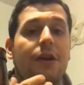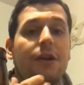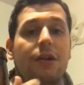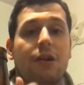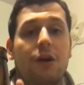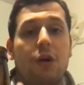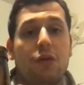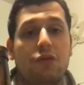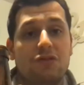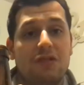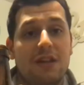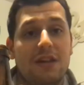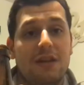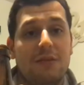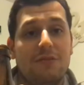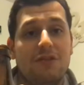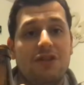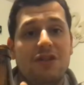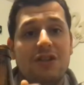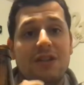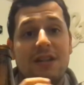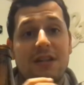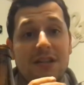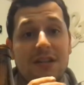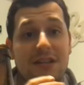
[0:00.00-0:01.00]
Ghost in the
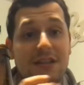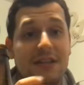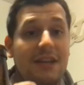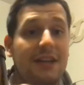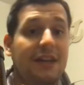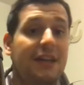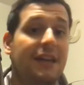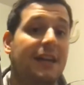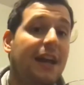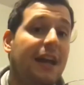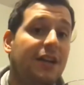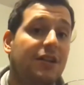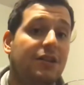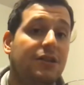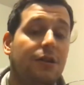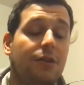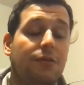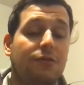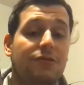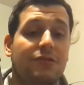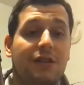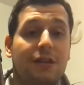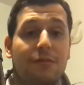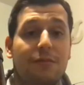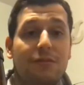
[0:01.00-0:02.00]
Machine, DDH,
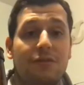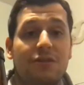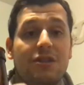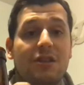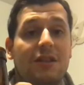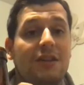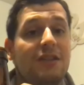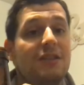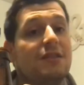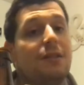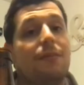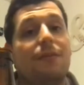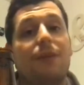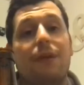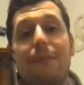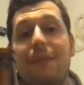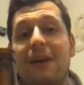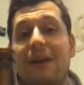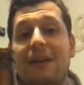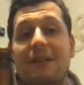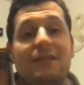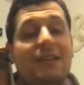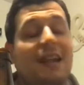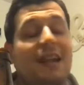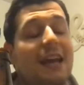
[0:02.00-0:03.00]
Ghost in the Machine, some of the
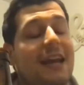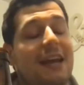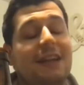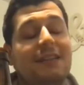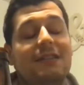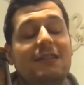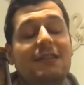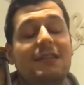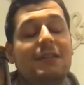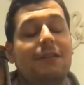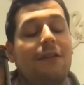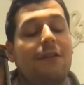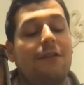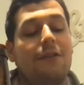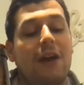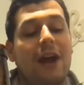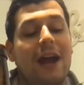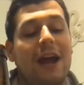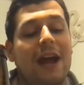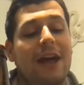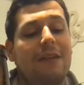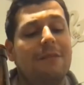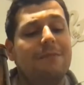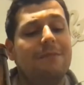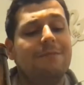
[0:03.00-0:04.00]
best hazies I've ever
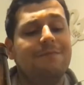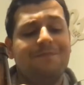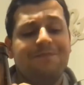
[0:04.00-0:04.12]
had.